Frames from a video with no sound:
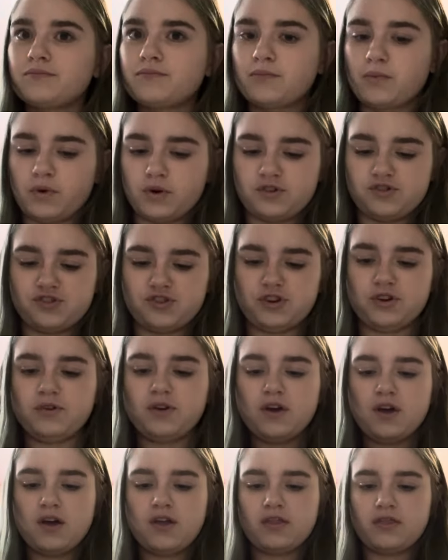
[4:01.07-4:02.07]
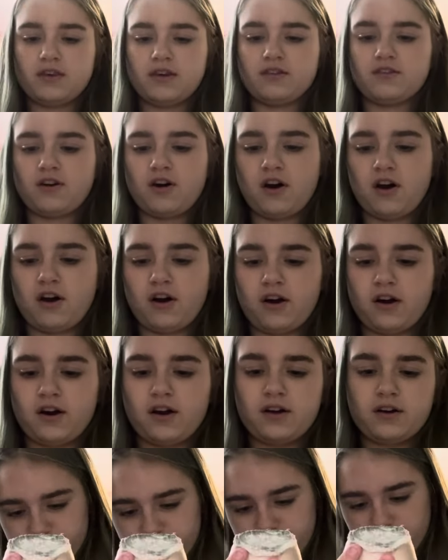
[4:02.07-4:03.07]
pointe shoe. These are
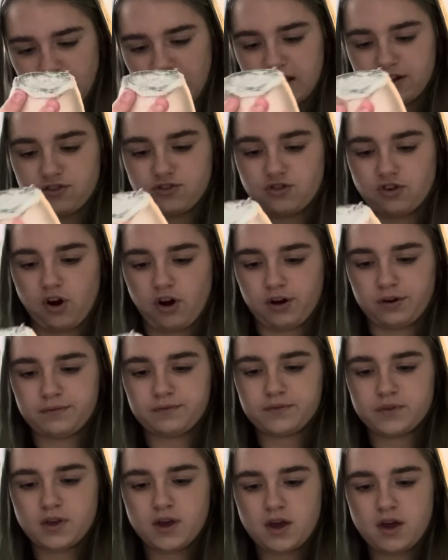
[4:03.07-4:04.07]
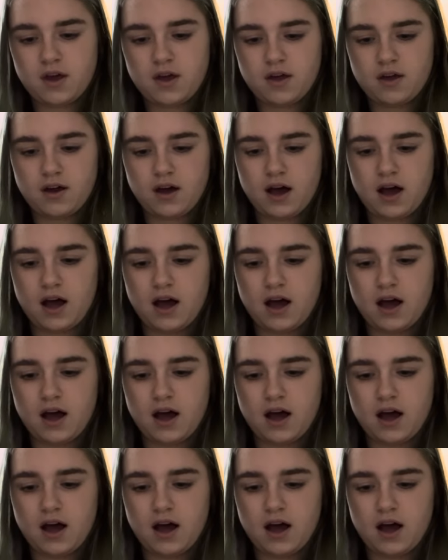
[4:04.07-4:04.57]
Hannah Strong